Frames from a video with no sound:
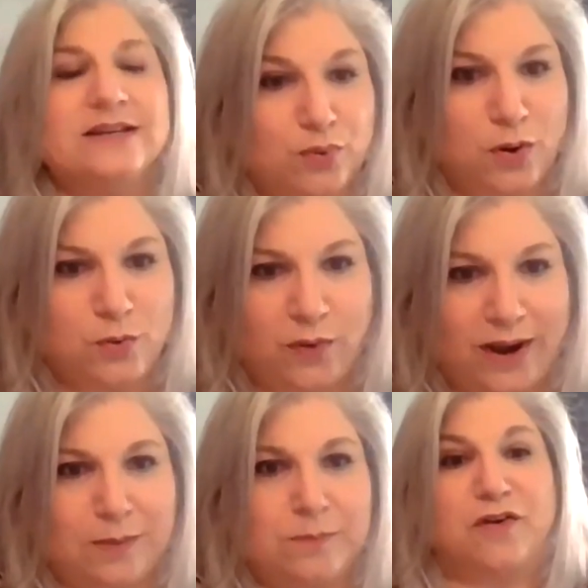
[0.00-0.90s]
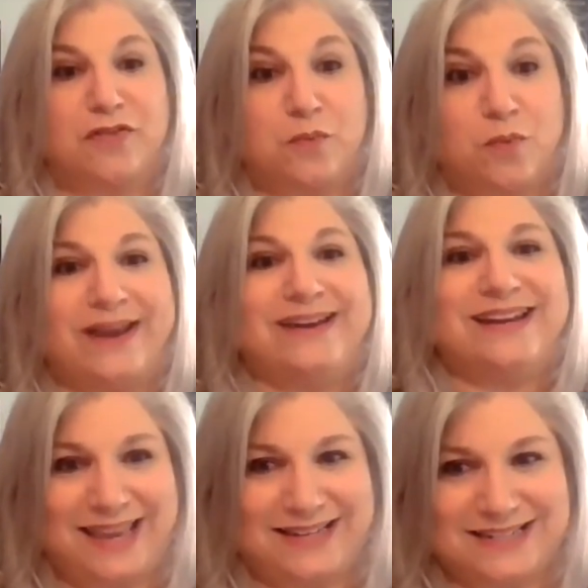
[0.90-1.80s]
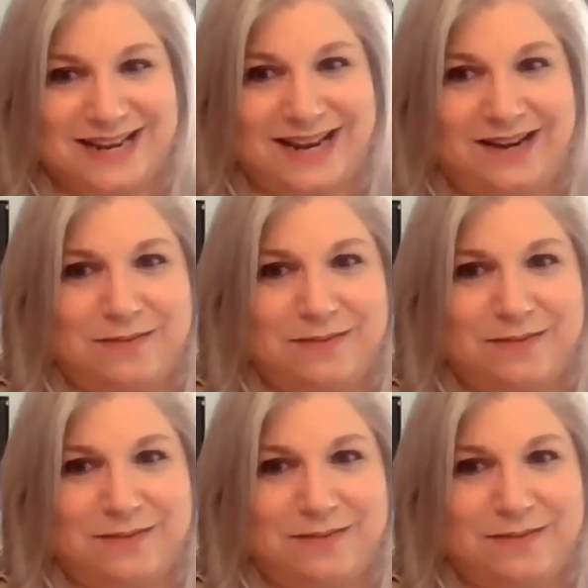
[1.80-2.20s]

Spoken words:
program for the right candidate.